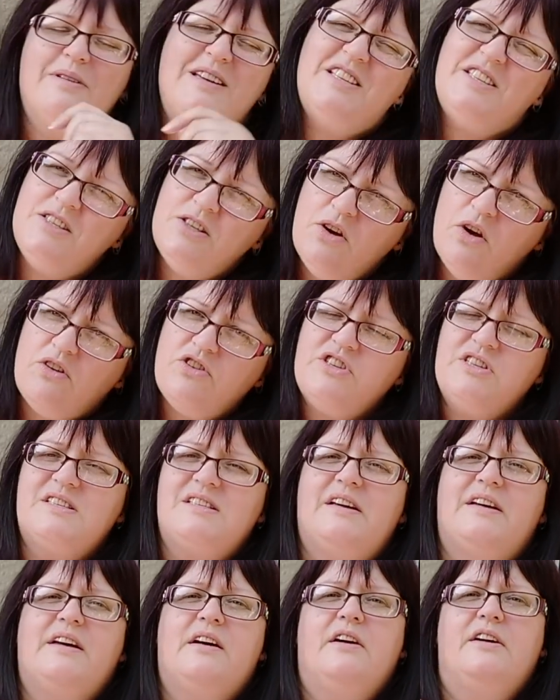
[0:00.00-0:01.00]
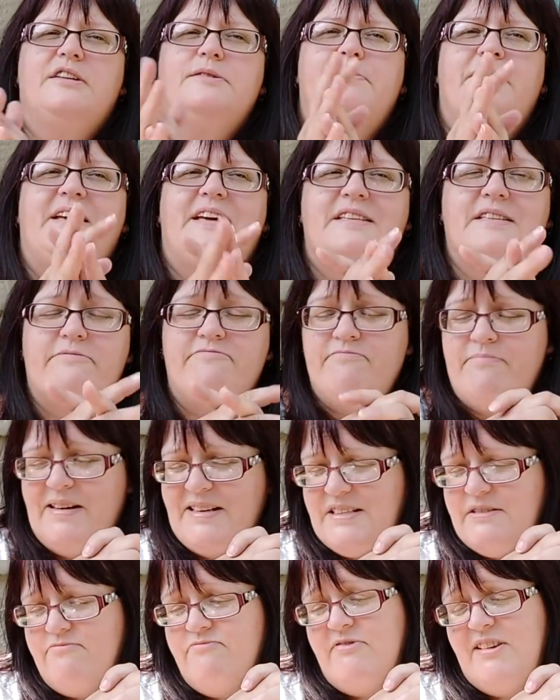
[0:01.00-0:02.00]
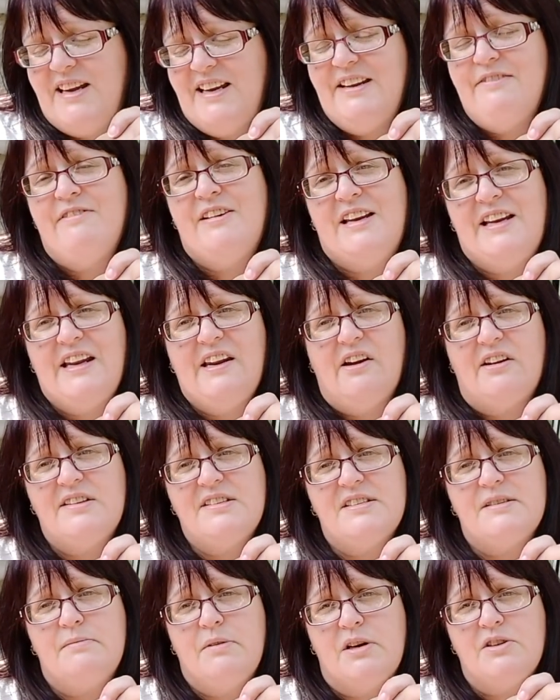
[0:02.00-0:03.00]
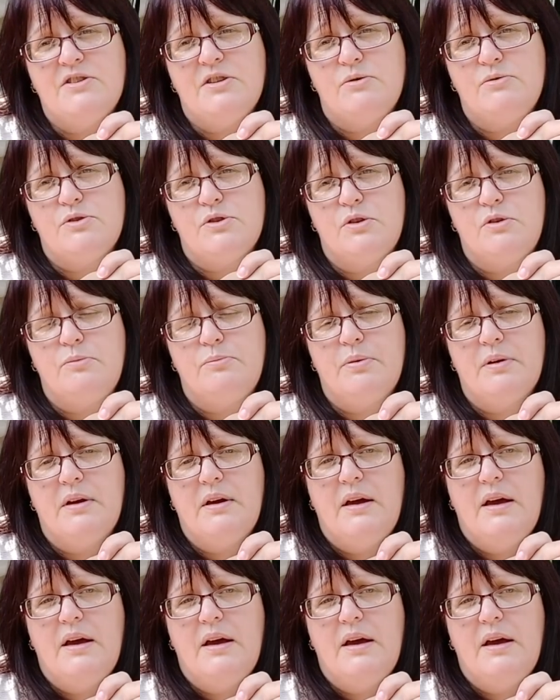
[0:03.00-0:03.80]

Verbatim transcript: It's not just like Heinz, but it is makes a really, really nice tomato soup.